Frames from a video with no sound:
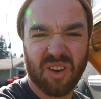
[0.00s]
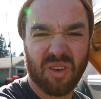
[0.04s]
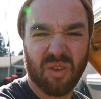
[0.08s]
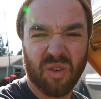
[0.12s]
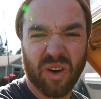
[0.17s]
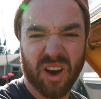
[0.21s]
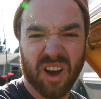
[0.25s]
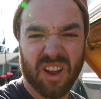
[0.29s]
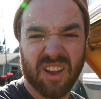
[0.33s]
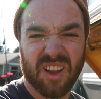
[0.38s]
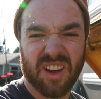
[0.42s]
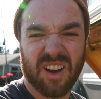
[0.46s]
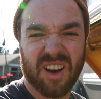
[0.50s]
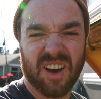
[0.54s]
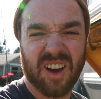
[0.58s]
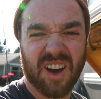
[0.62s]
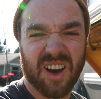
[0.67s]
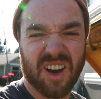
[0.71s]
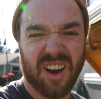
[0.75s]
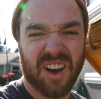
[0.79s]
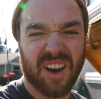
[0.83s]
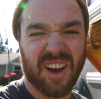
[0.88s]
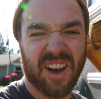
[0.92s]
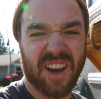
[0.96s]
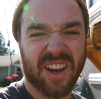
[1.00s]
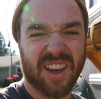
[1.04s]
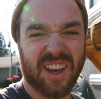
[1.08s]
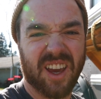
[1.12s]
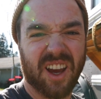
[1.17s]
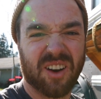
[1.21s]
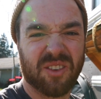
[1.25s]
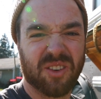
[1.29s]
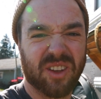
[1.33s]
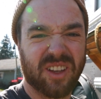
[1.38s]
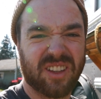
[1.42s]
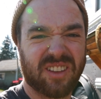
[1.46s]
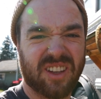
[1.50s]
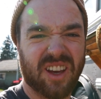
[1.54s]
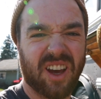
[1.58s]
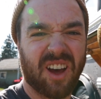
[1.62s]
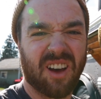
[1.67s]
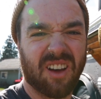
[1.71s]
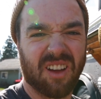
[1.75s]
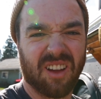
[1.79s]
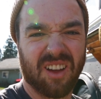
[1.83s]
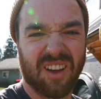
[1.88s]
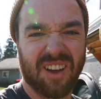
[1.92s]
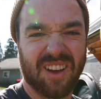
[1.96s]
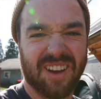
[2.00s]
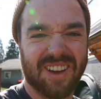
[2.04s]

Well, I can't really tell.